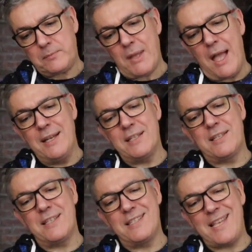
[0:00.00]
And it's
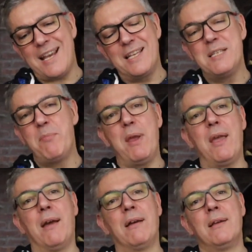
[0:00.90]
the second
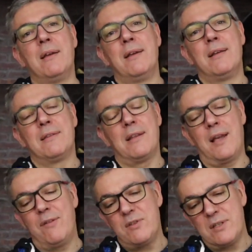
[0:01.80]
beer that
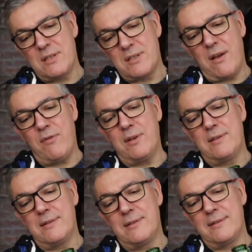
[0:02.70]
I've
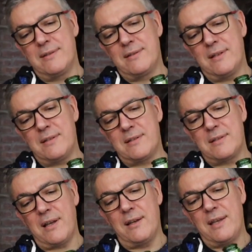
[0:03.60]
discovered that
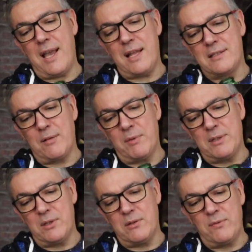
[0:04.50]
skunking adds
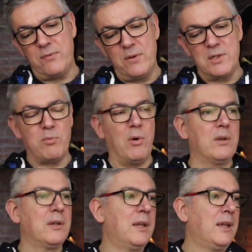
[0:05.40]
something to. The first
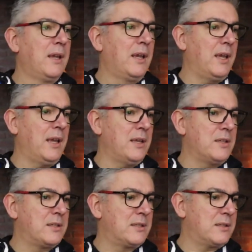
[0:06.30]
one
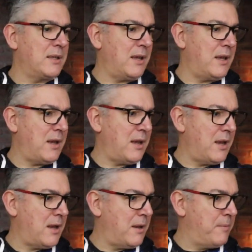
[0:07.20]
is
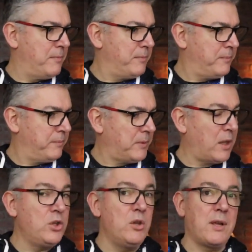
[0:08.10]

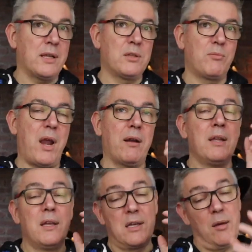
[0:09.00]
Newcastle Brown.
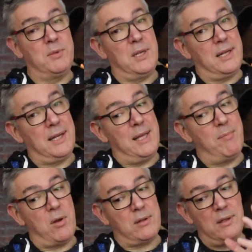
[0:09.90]
Comes in a clear
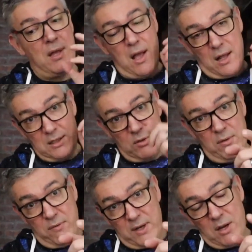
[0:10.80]
bottle. I'll do
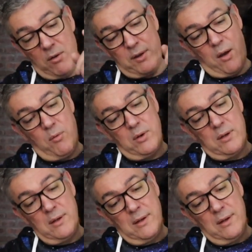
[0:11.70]
a video on that one.